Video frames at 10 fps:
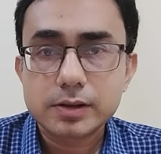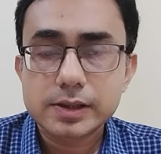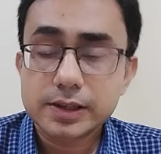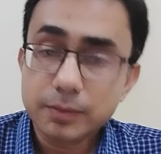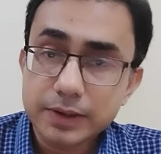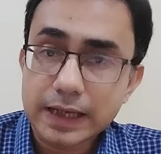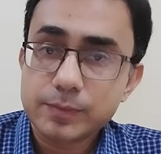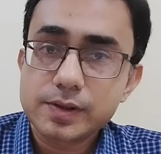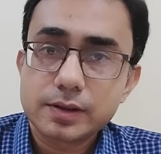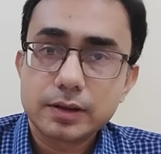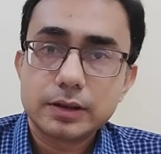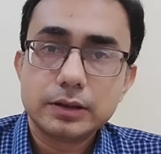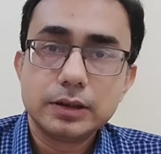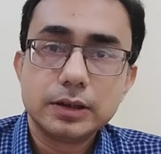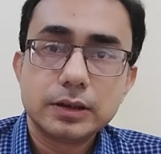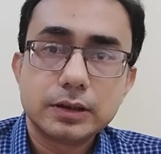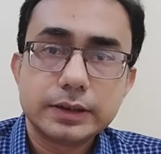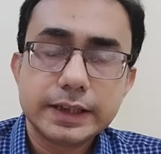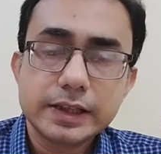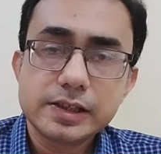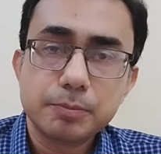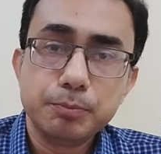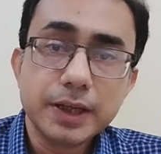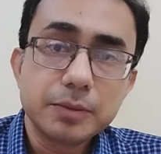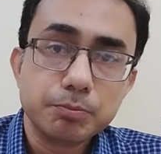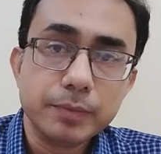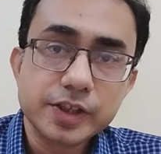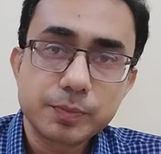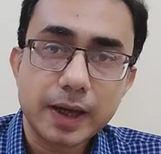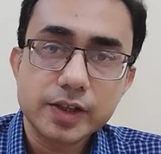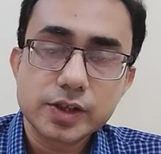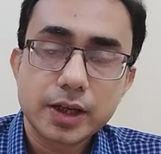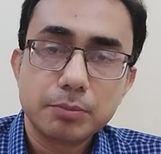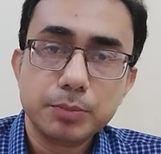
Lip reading: sometimes there is a big mismatch